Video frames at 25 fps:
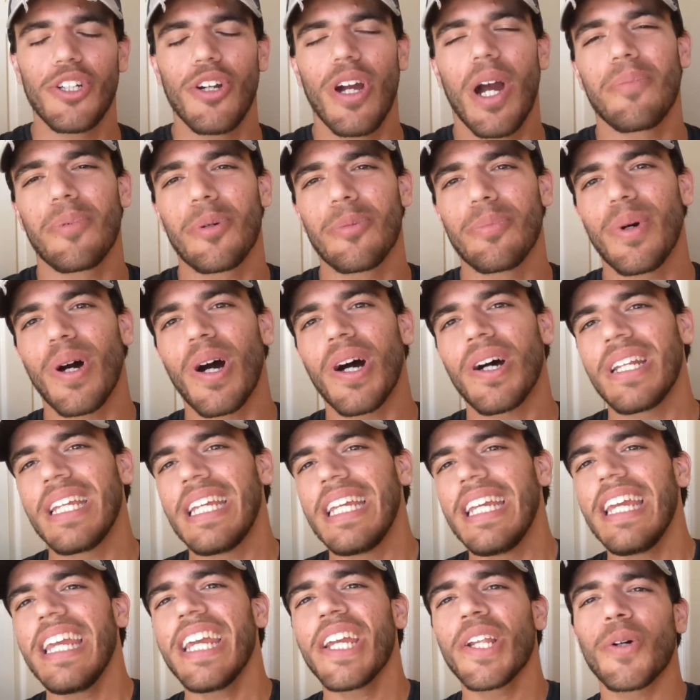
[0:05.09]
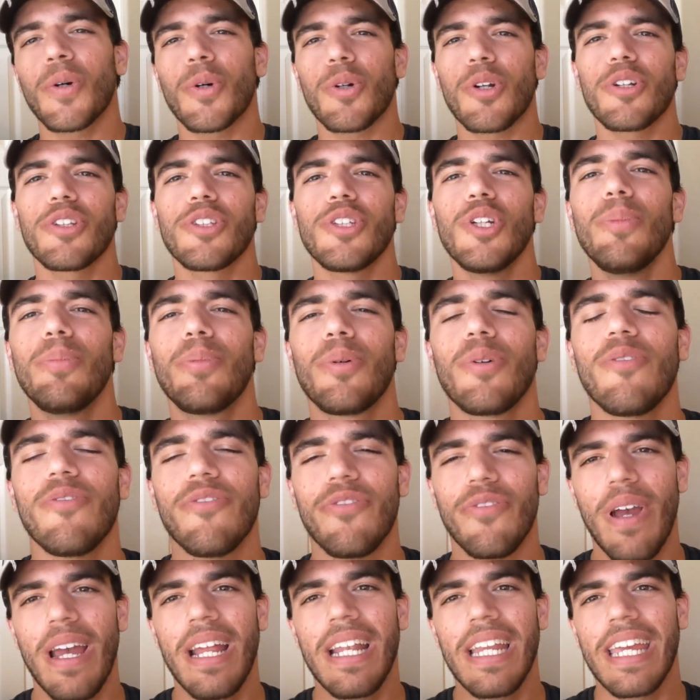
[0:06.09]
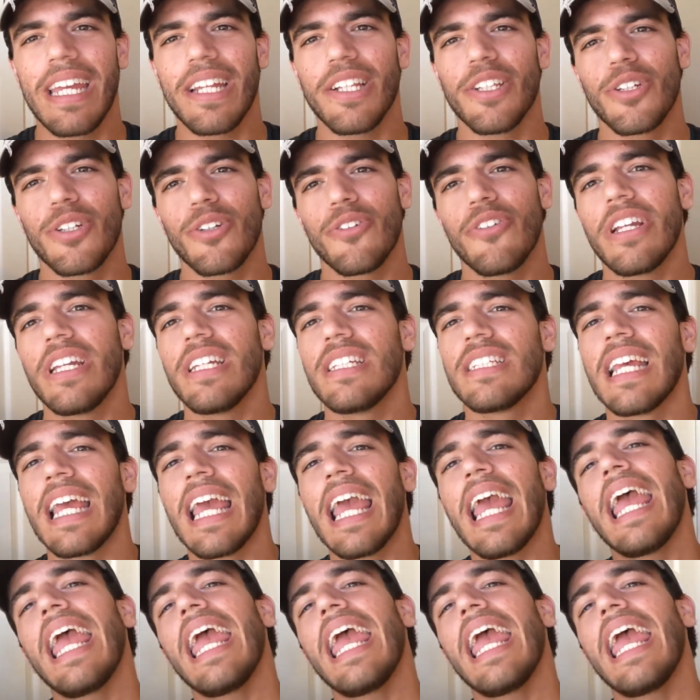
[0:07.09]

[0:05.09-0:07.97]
your upper body in order to prevent injuries